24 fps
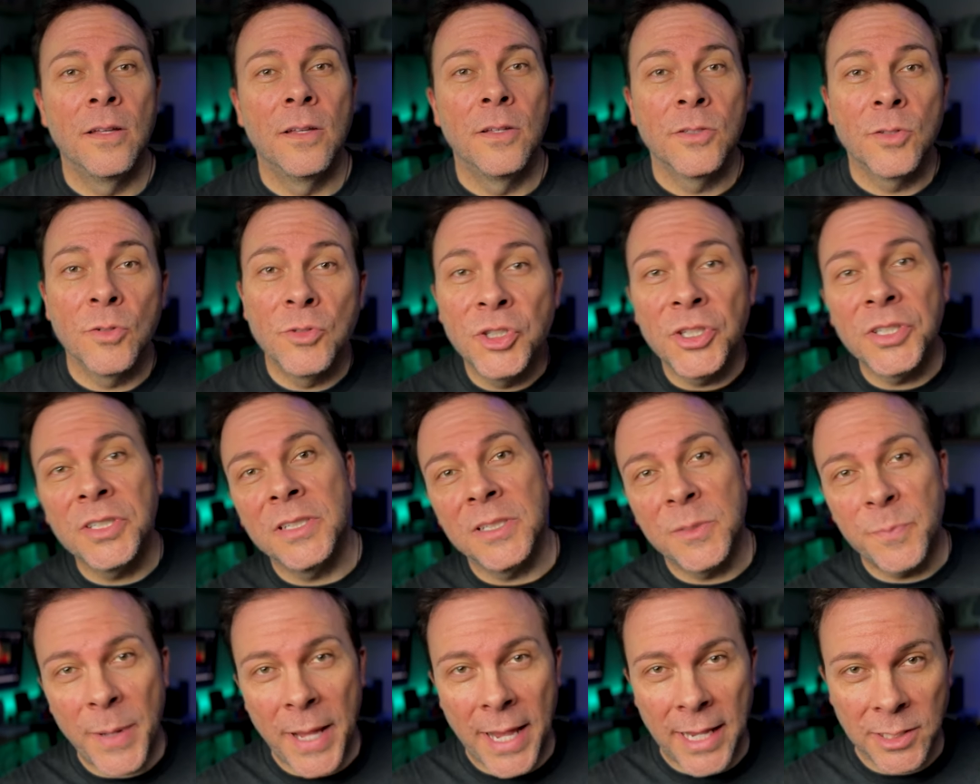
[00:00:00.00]
So just
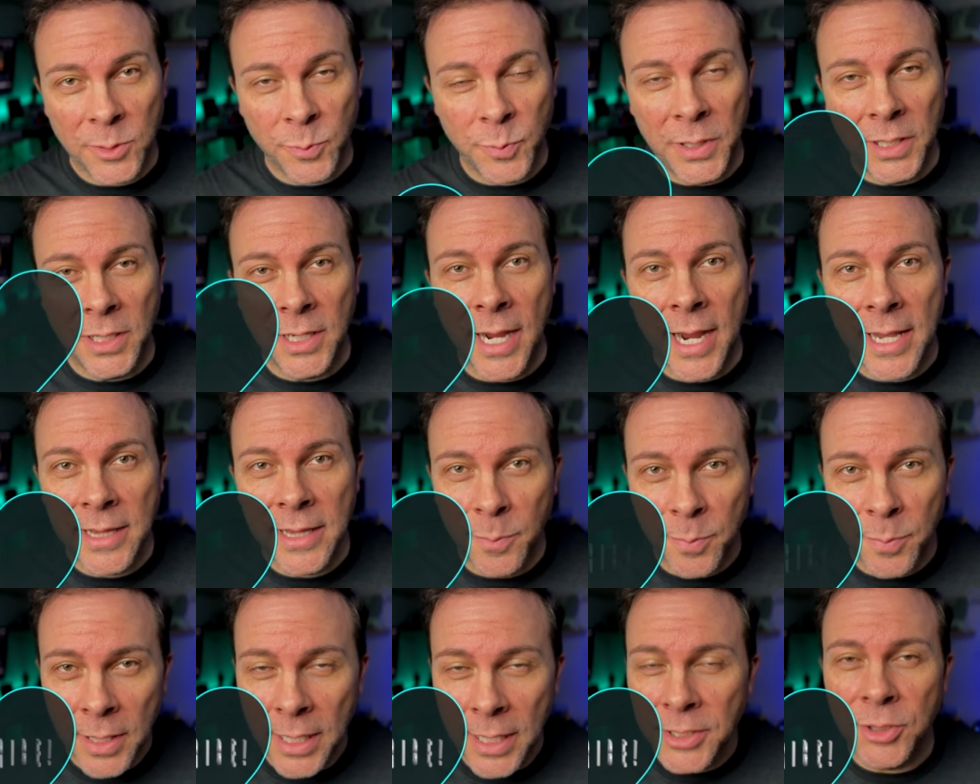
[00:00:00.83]
this past week, I had the
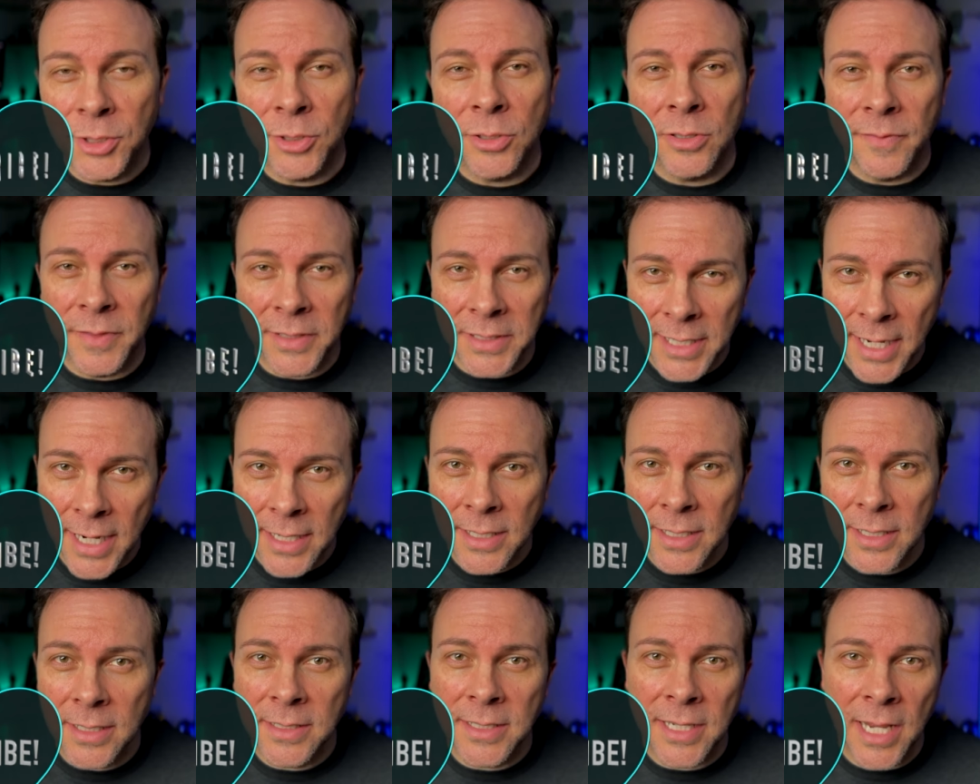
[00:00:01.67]
pleasure of
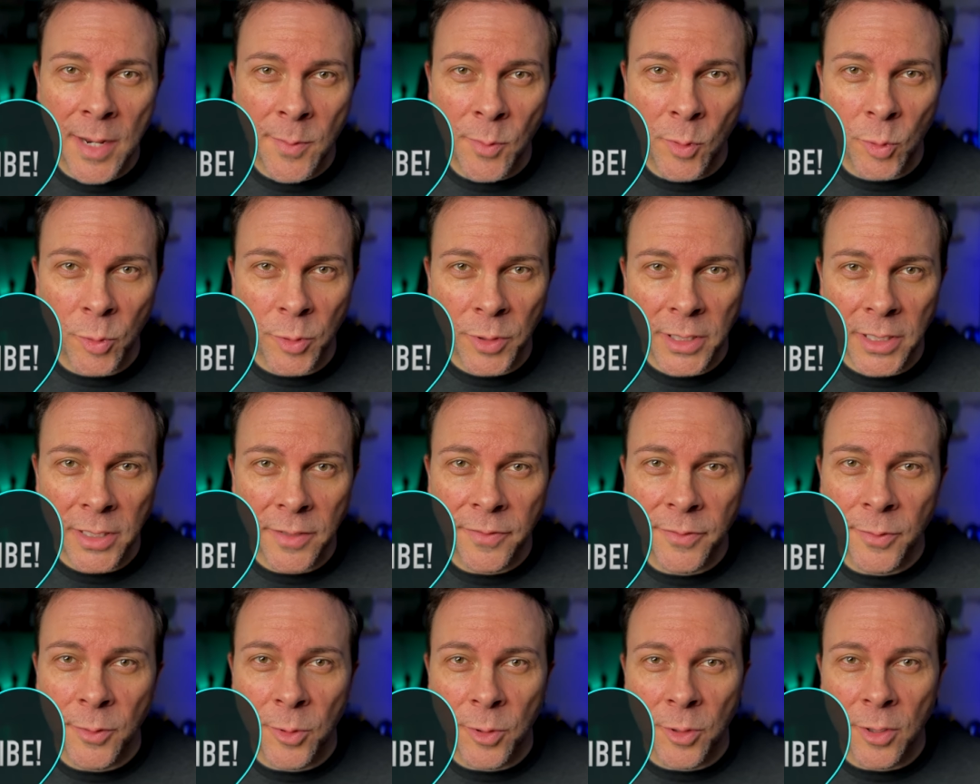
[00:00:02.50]
attending a table read
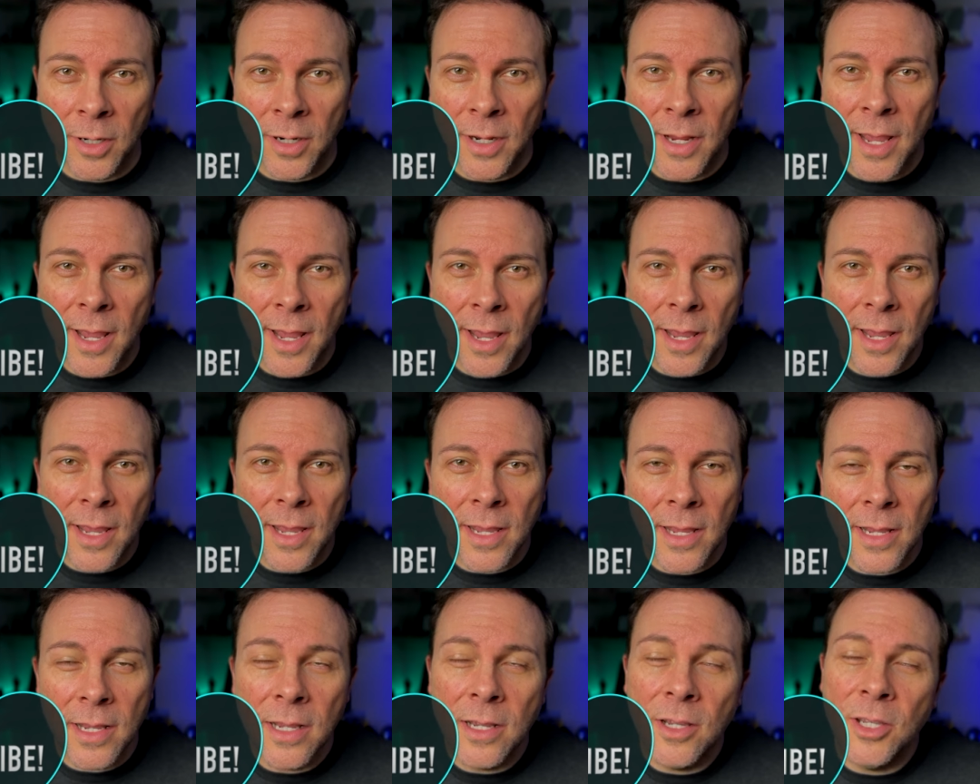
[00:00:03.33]
for a